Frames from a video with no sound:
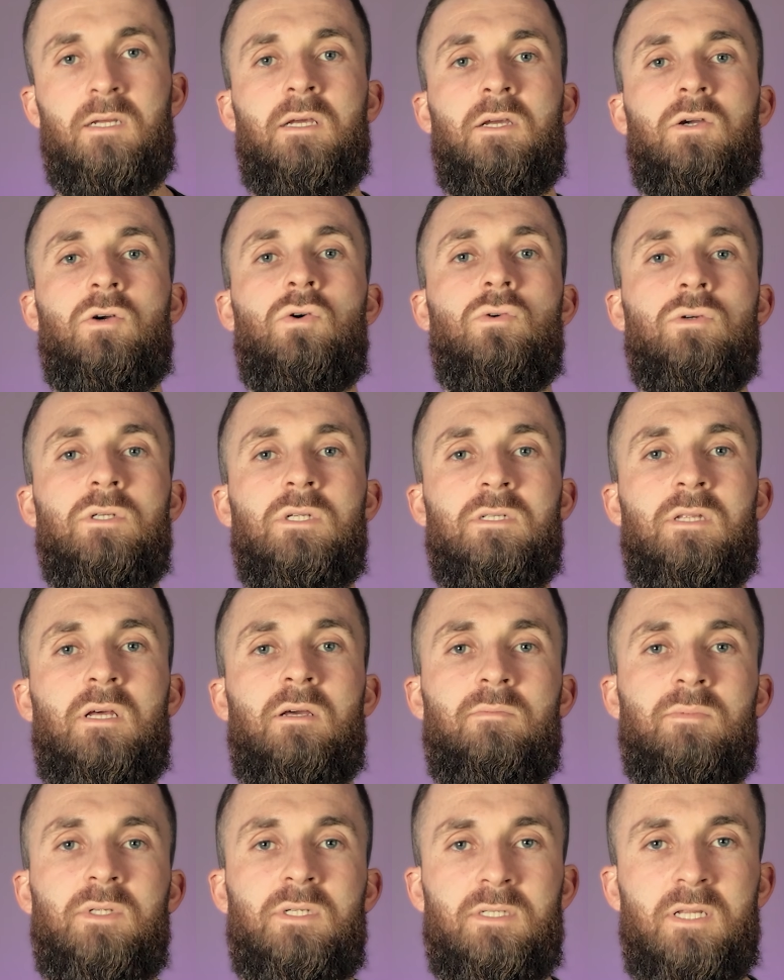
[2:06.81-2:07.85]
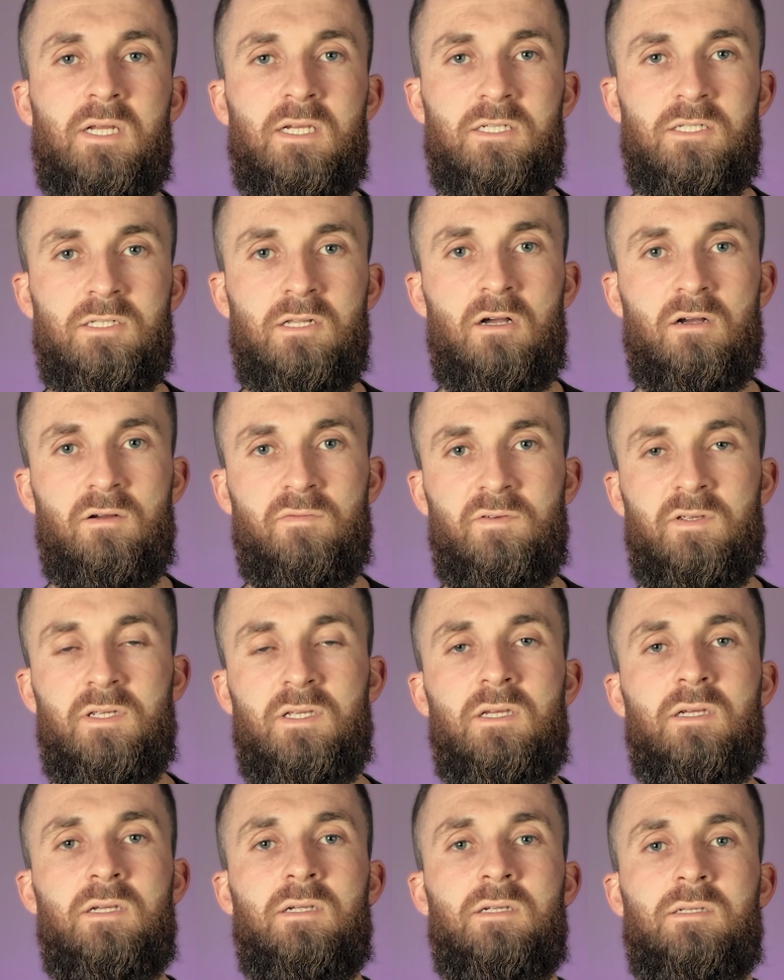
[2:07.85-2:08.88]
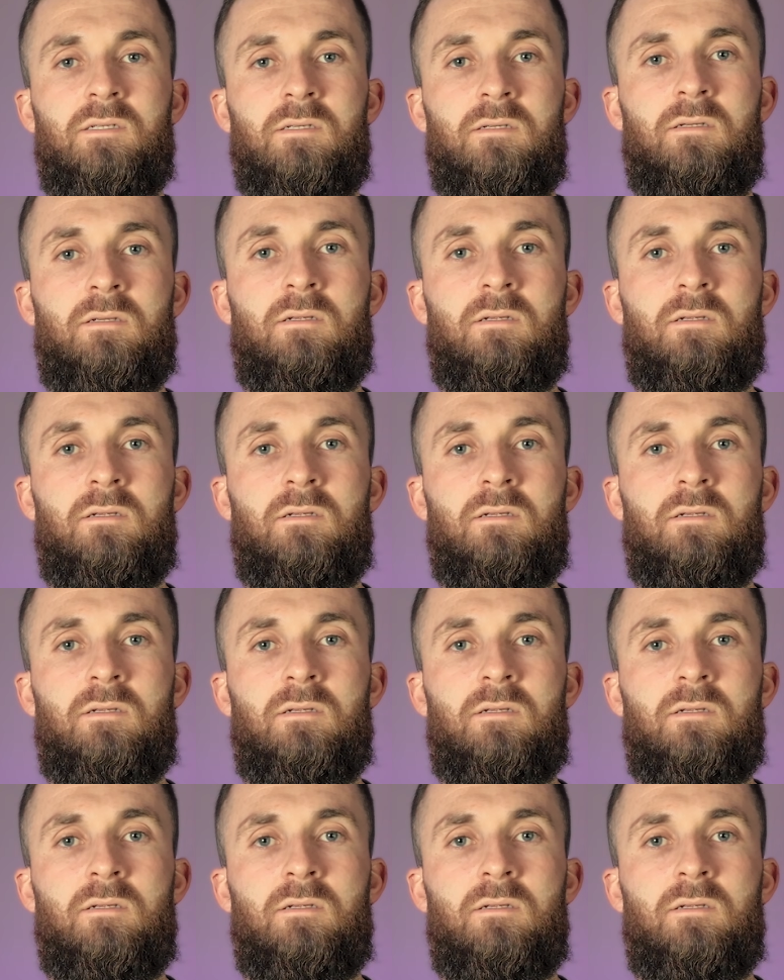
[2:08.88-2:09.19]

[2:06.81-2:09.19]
it causes them to stay stuck for years.